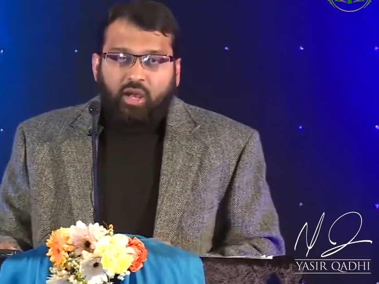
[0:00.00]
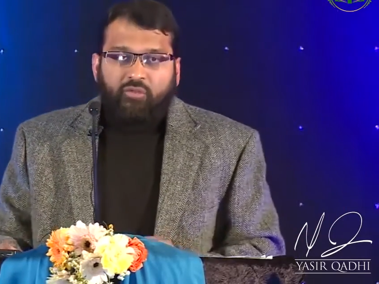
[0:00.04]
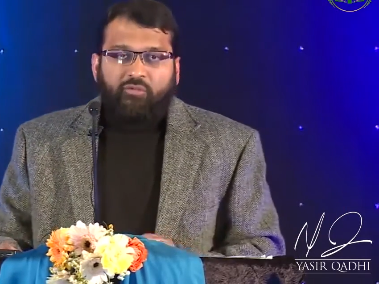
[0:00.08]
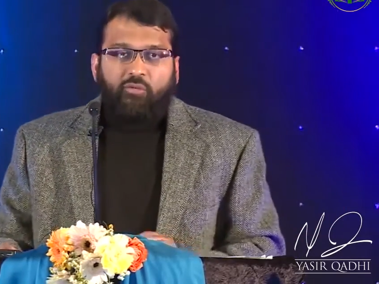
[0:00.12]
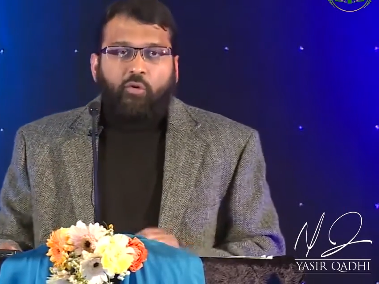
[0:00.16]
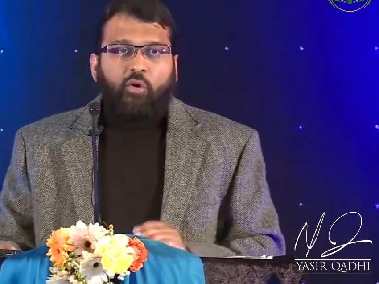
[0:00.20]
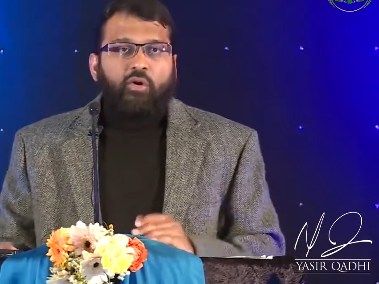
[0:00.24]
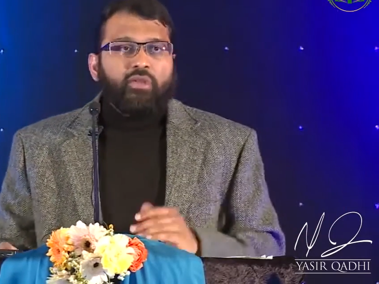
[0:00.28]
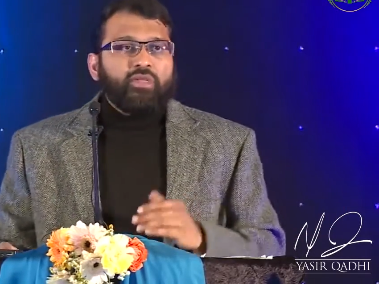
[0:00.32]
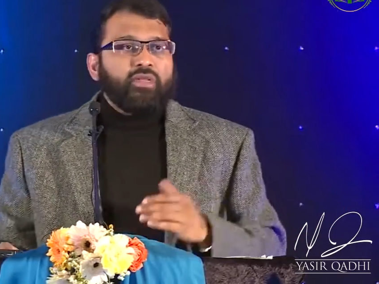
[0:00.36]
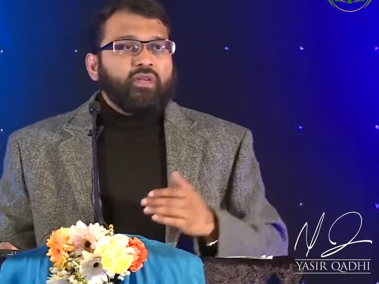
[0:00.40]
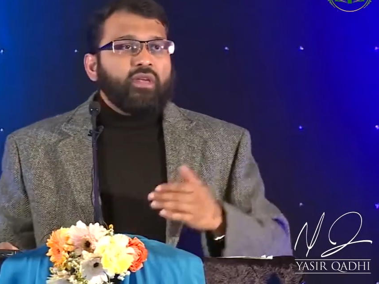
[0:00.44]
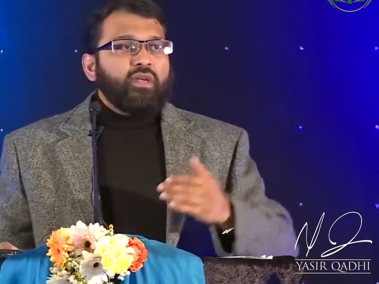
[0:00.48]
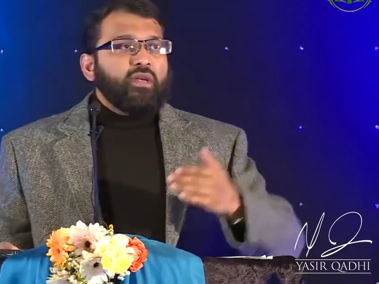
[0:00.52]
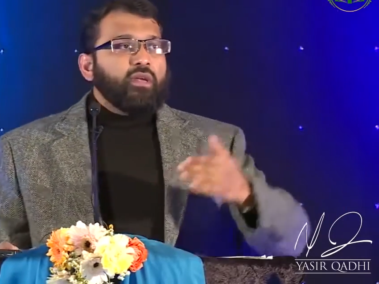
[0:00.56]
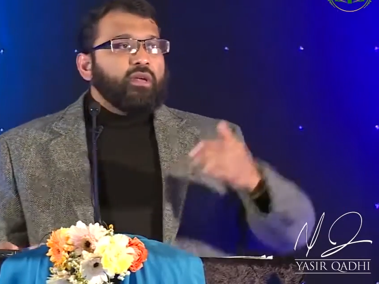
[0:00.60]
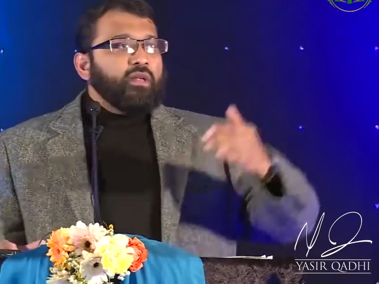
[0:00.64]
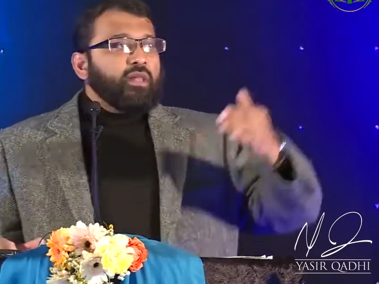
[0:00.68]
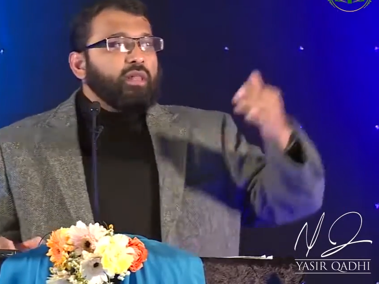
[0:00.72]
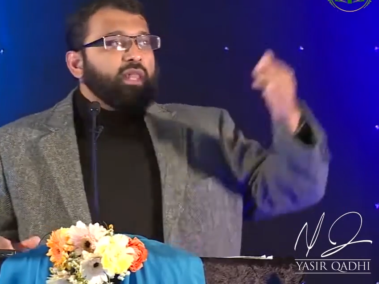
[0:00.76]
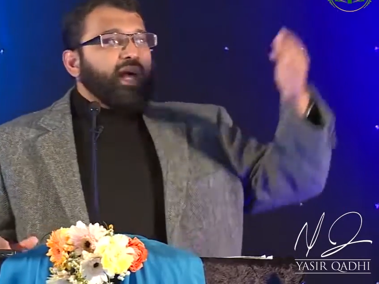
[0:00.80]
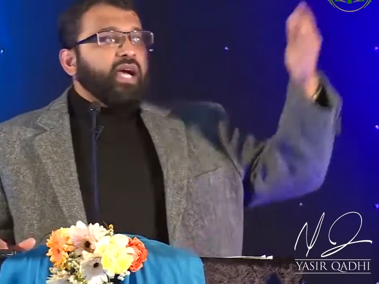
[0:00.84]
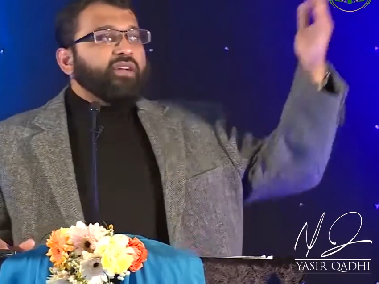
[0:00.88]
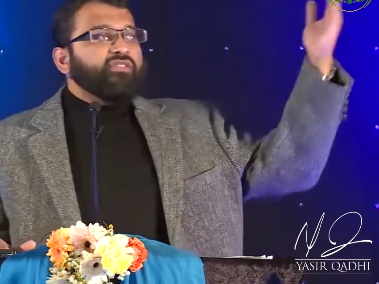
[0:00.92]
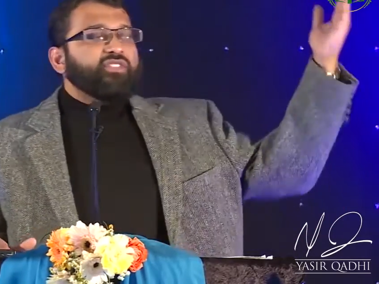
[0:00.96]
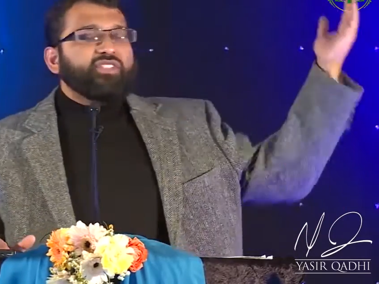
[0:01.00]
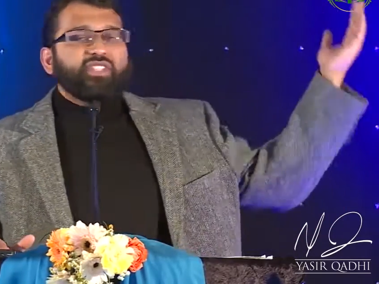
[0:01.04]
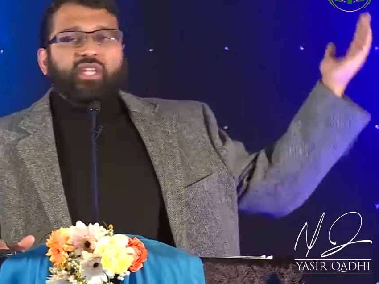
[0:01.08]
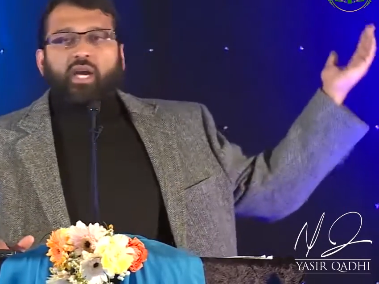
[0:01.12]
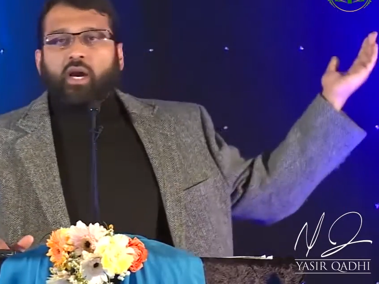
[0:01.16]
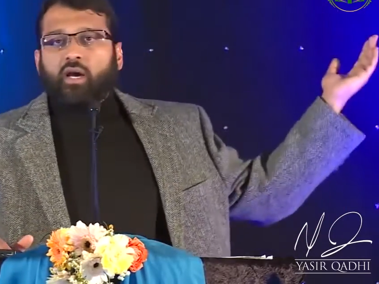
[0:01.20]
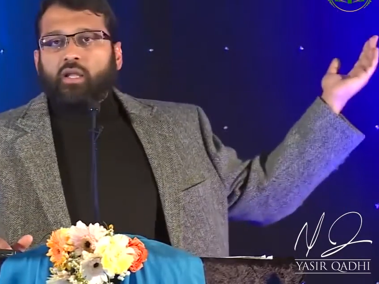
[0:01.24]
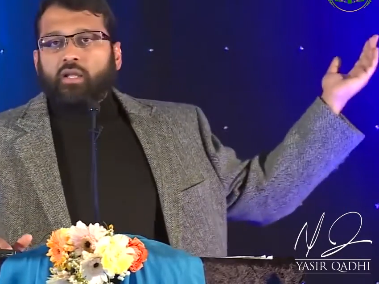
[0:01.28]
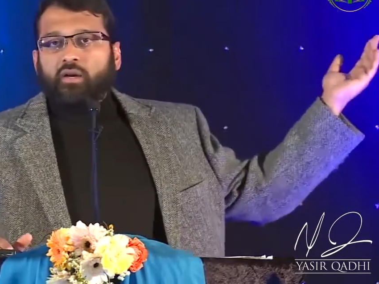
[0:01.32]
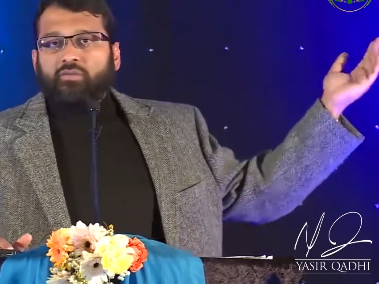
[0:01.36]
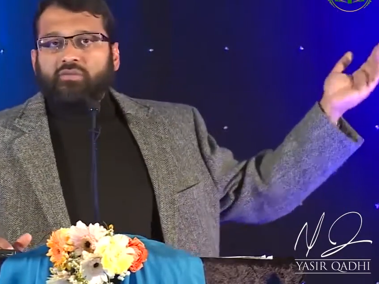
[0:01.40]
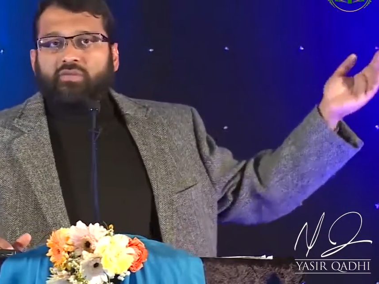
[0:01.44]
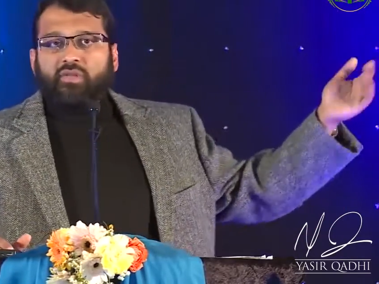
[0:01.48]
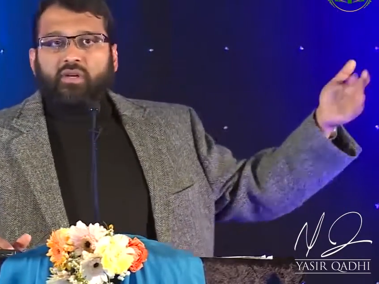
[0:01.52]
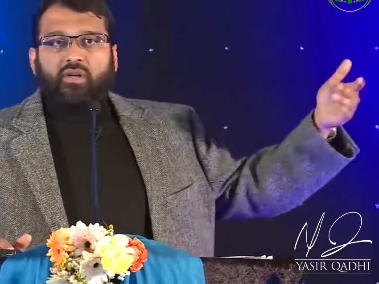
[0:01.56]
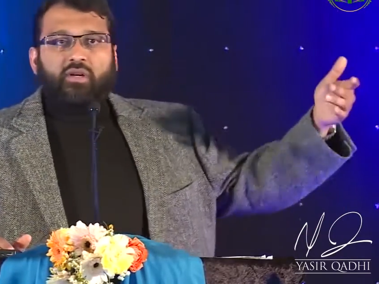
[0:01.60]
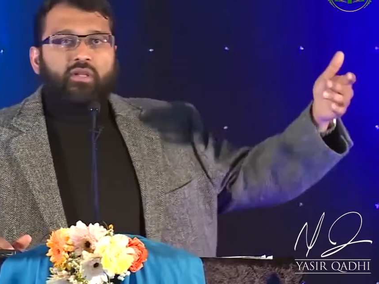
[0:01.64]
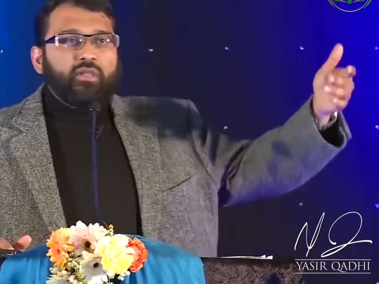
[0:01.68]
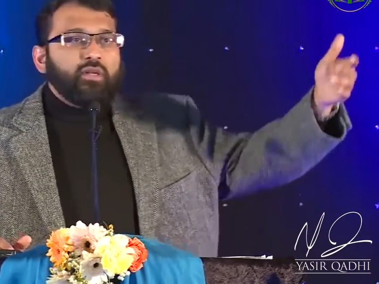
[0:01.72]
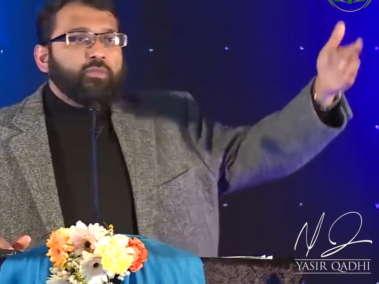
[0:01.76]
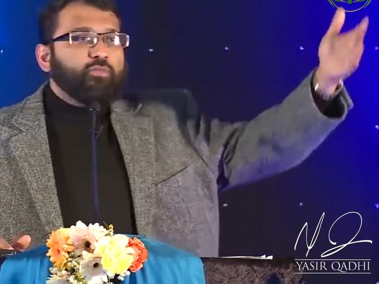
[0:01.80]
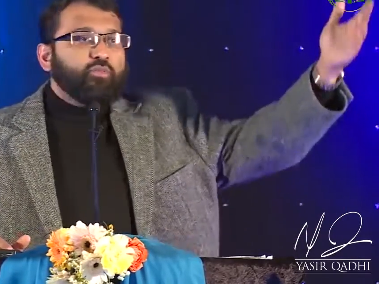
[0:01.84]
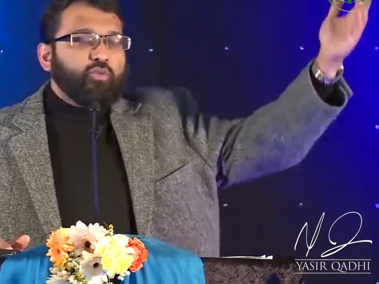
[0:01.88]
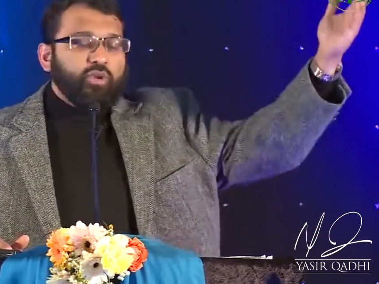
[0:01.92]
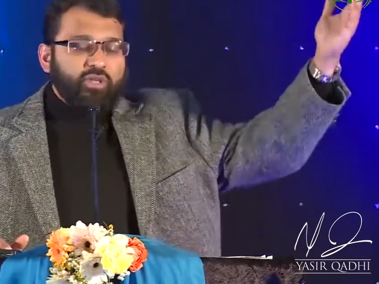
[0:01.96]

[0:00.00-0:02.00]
for the lifestyle of the